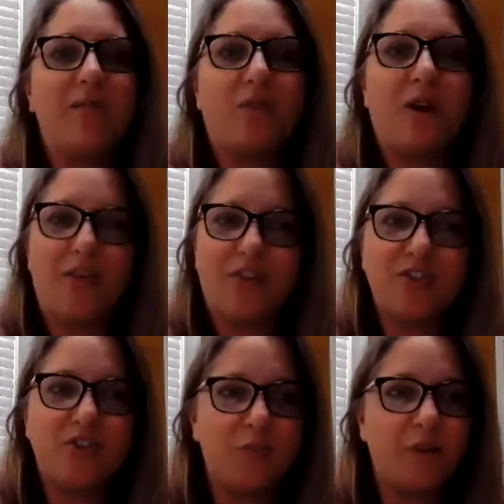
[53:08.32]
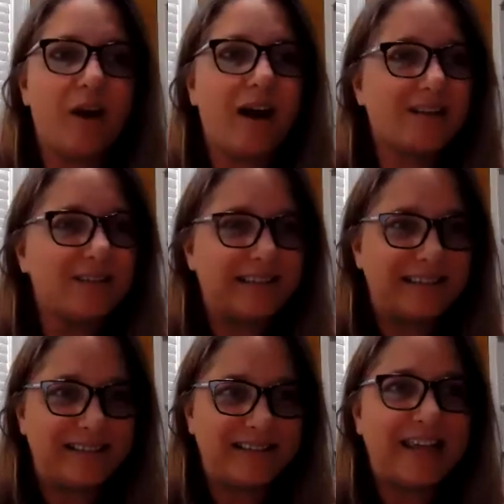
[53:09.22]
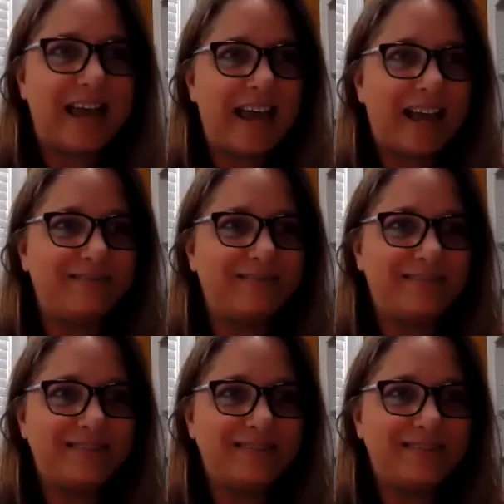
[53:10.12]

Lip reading: for on the Zoom class to have